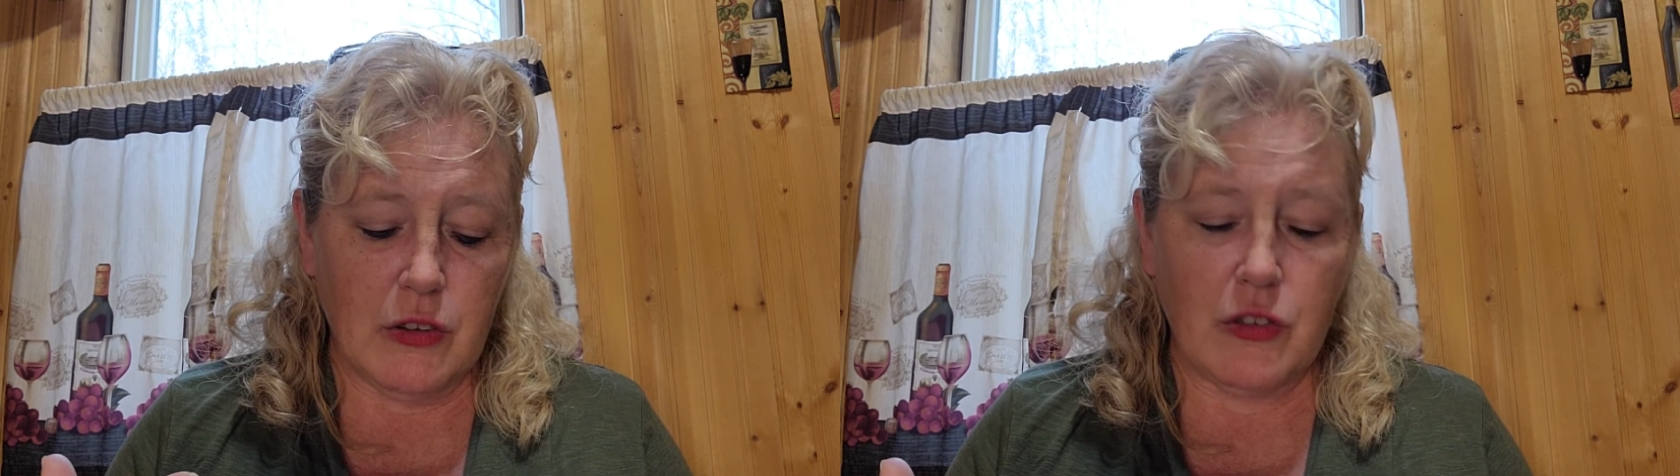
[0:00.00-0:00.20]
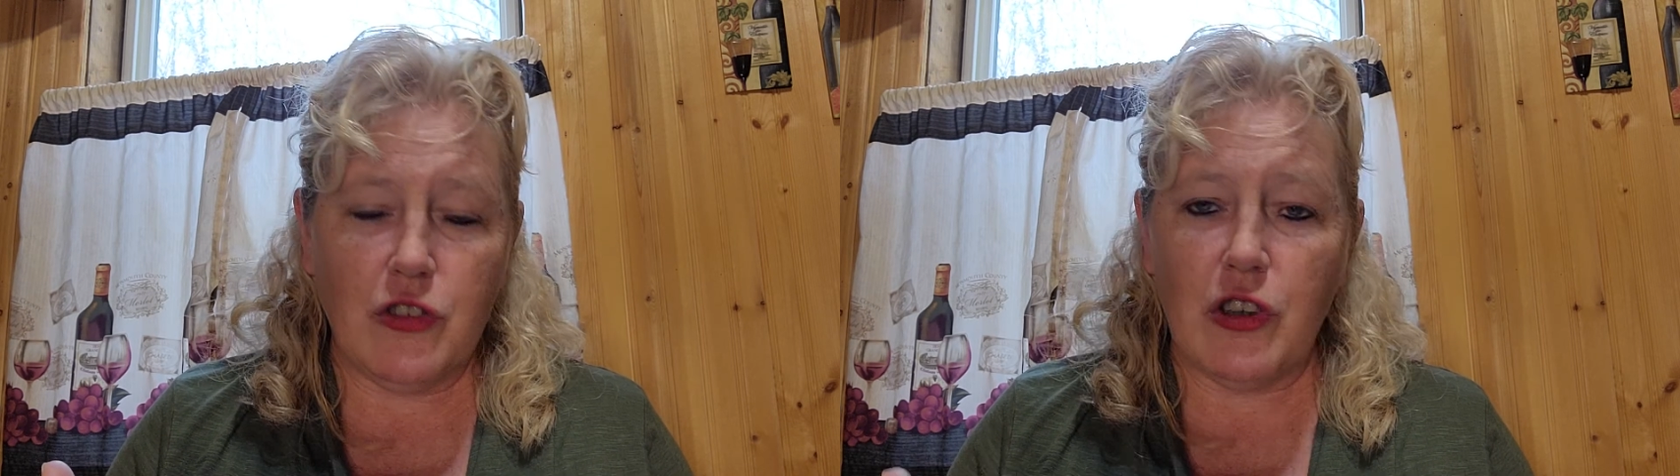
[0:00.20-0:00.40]

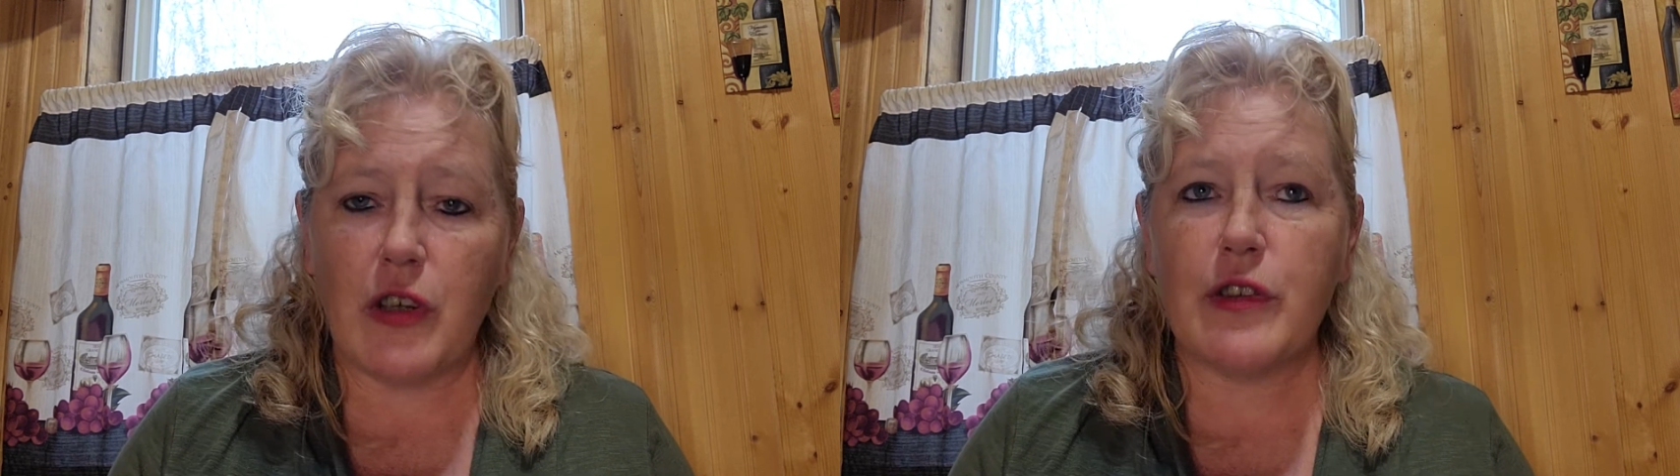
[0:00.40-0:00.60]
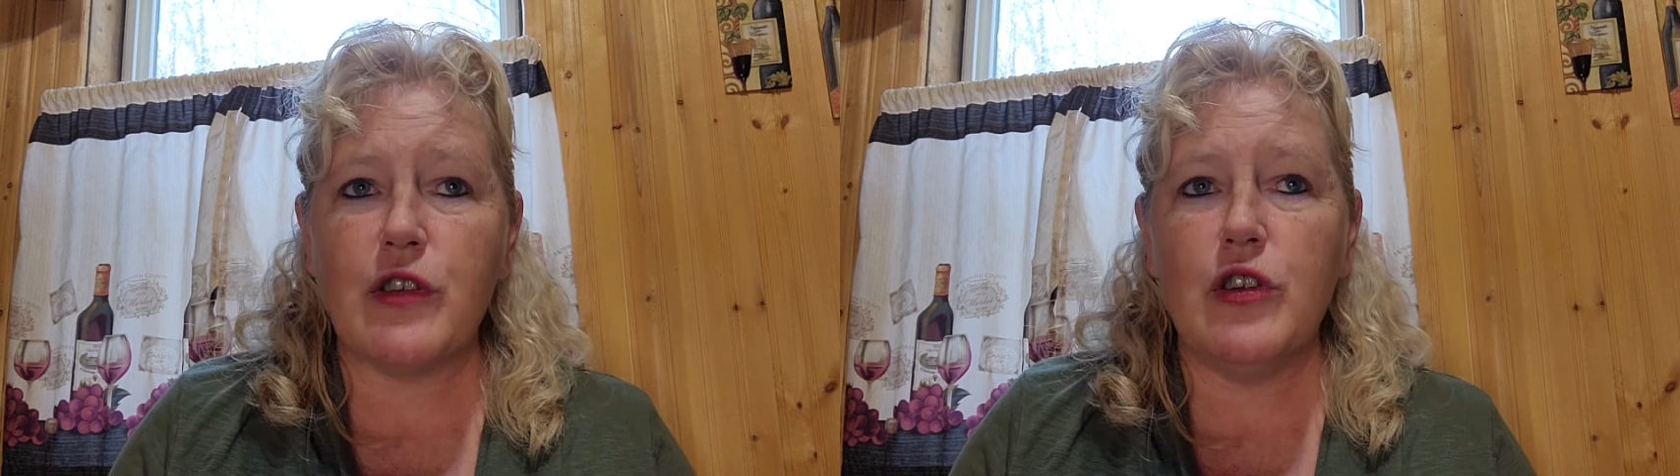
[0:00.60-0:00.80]

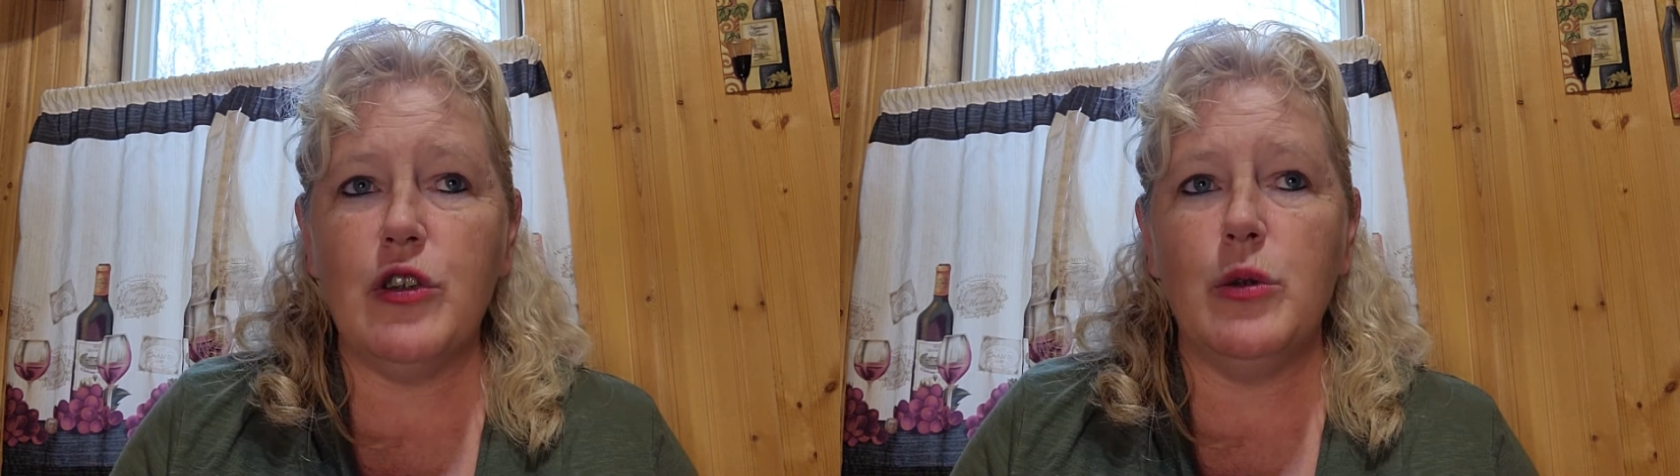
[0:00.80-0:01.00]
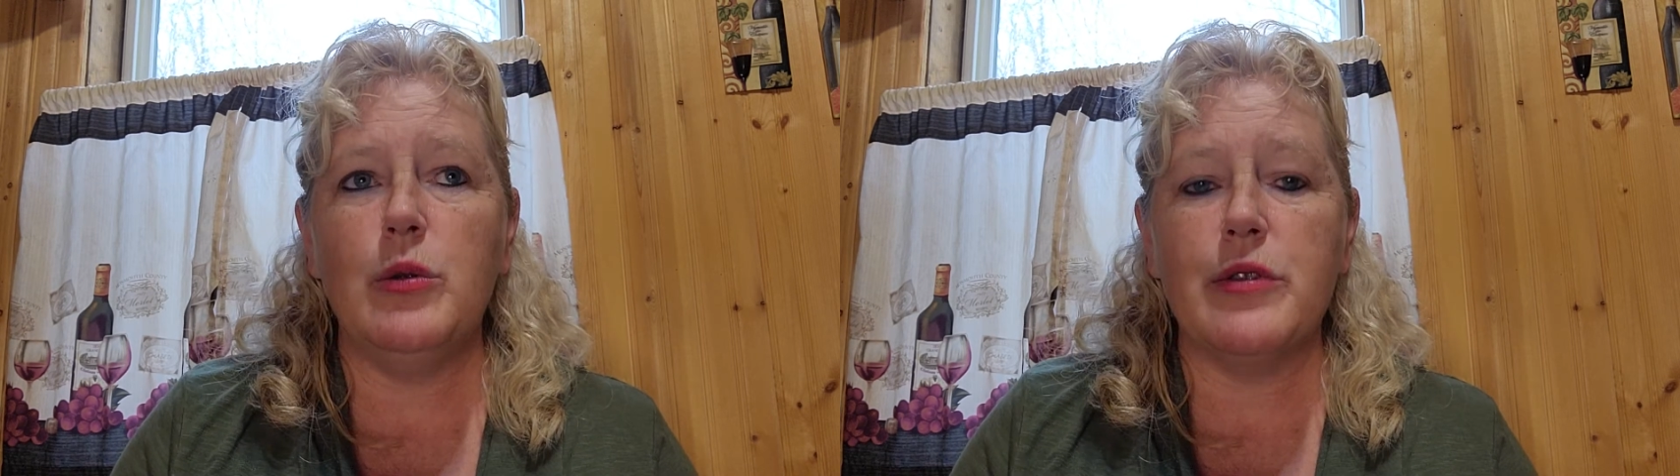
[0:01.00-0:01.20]
Just
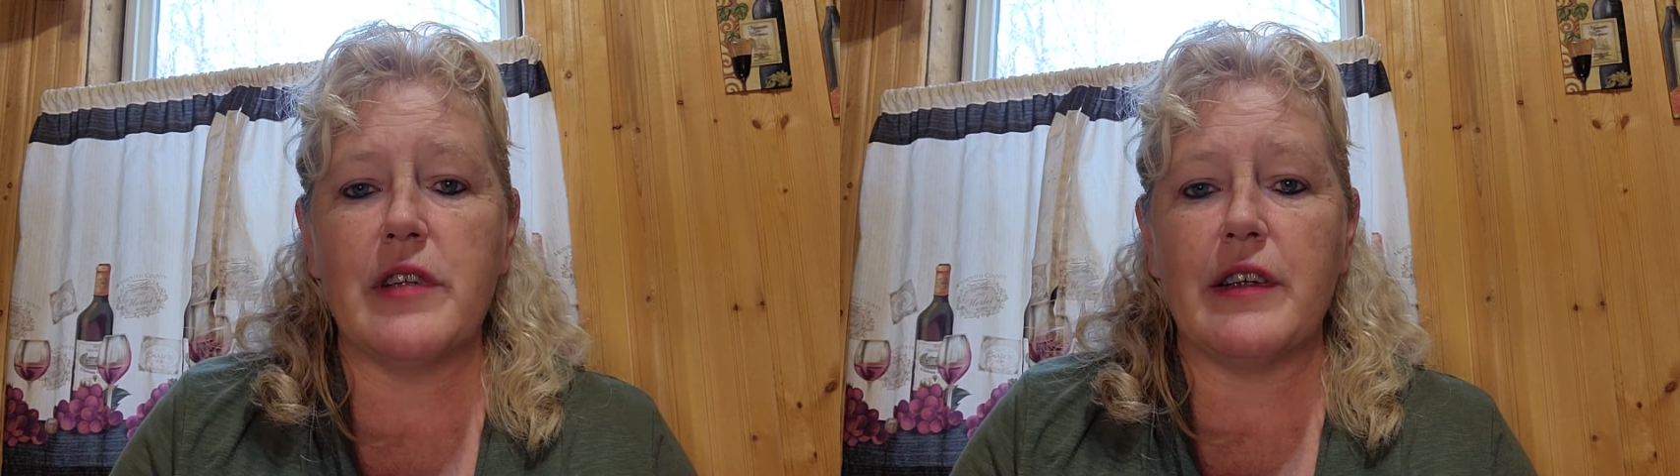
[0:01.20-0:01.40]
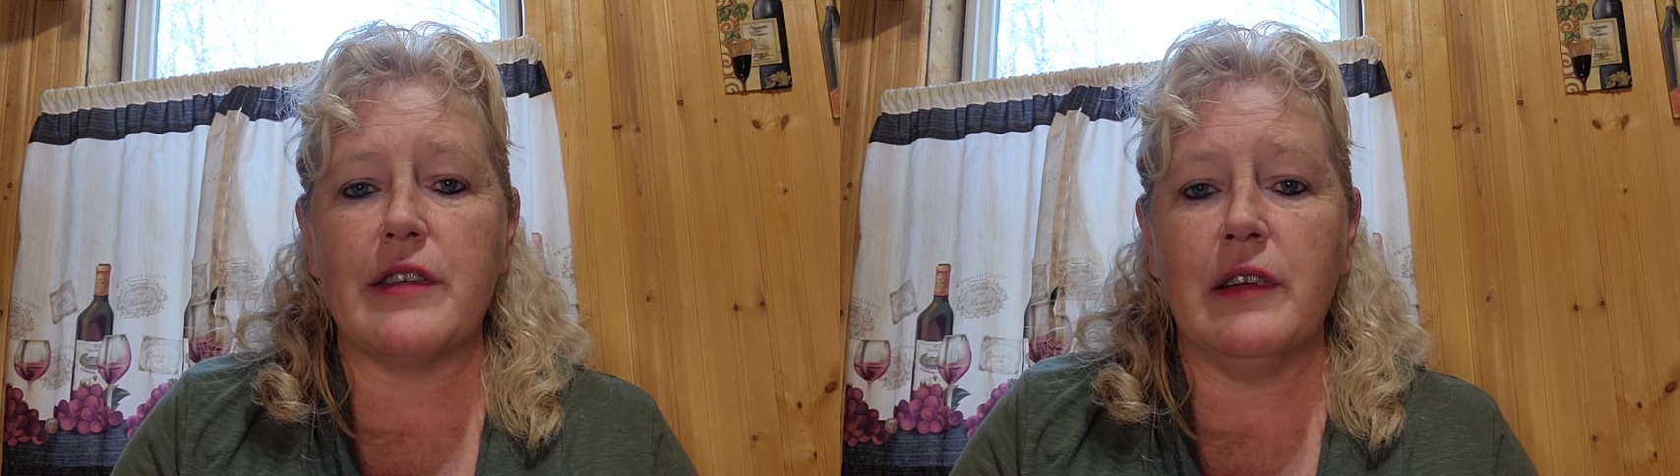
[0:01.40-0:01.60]
use
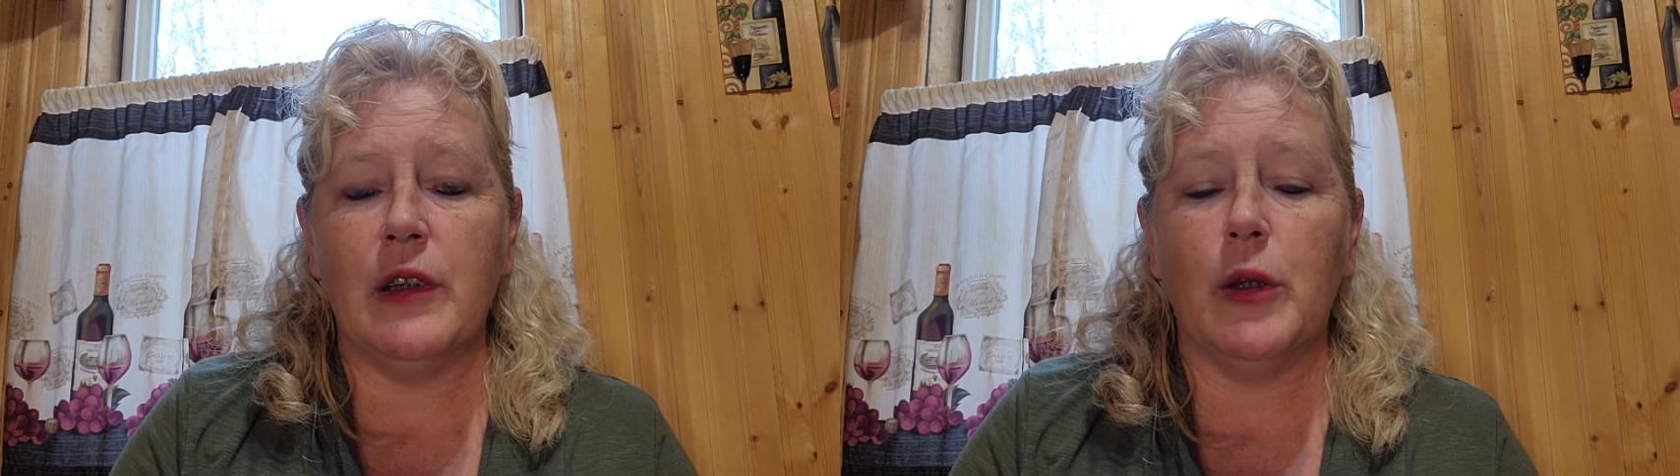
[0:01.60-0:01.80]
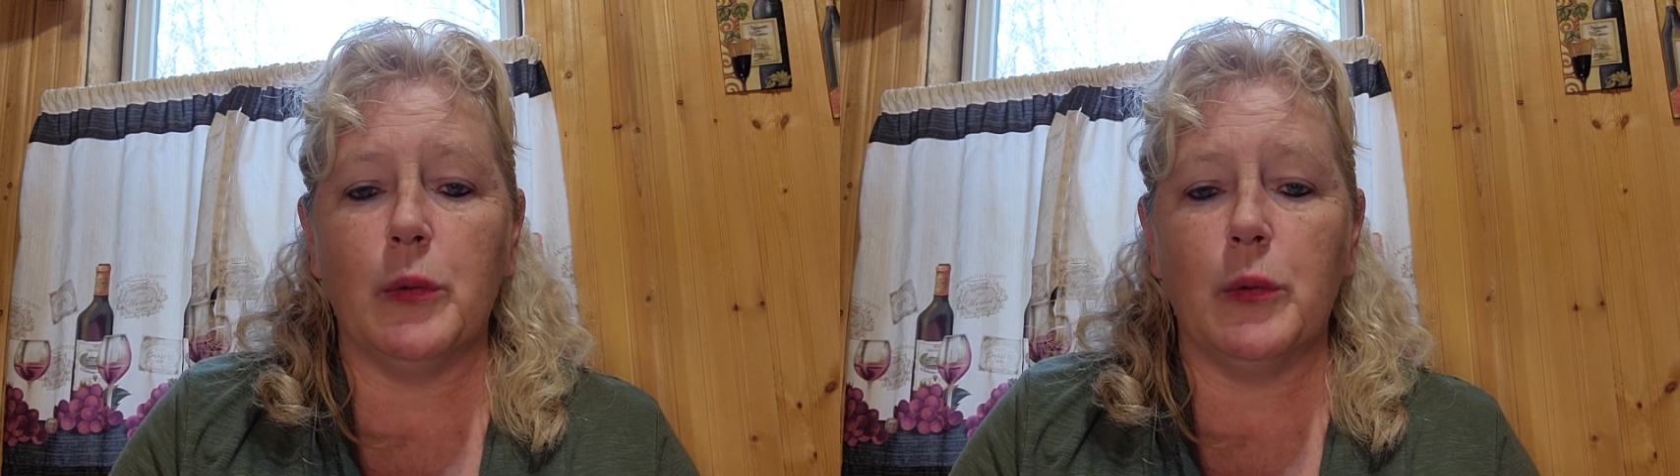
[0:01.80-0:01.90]
as little